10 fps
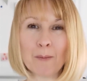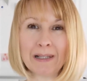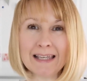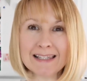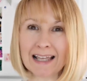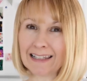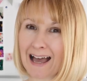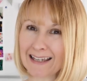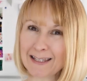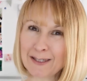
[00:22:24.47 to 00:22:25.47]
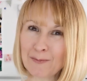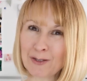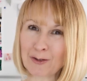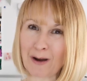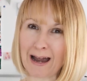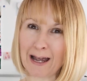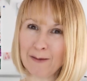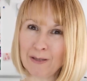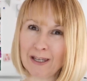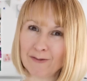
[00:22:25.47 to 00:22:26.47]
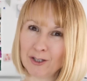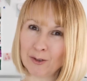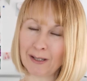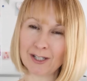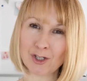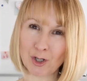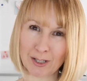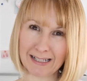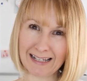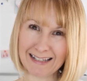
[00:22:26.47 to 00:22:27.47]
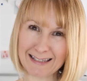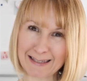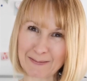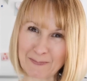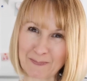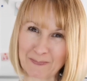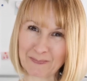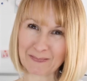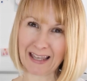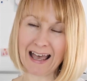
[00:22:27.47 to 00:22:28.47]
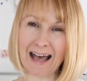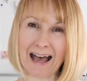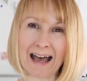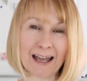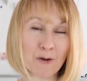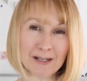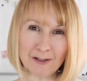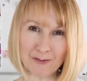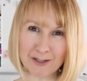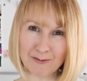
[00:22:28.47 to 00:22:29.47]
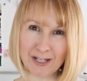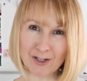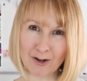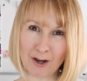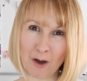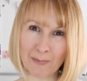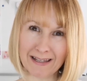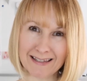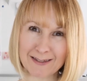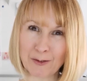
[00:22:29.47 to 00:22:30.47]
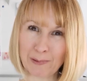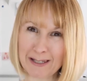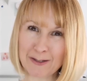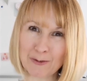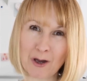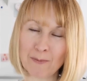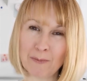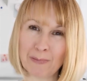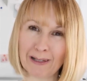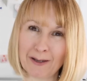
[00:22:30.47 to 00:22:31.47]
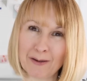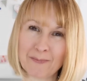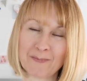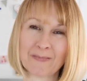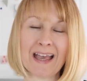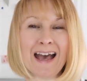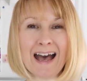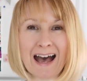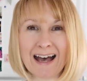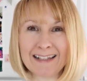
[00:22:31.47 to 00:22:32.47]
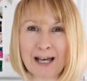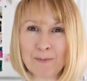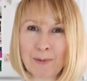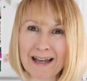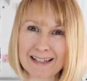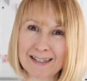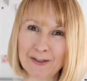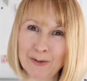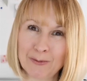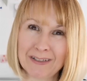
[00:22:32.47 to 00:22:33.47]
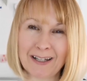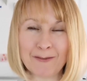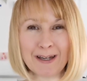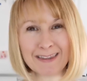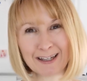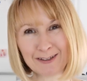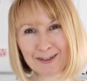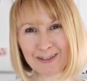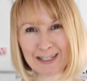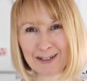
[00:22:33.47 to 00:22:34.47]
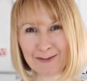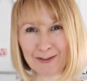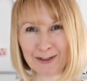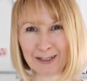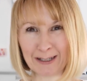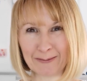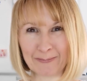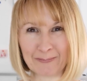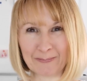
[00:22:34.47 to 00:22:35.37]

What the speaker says: Please like and subscribe if you enjoyed it. I always love to read your comments, so please do comment below. And I'll be back soon with another video for you.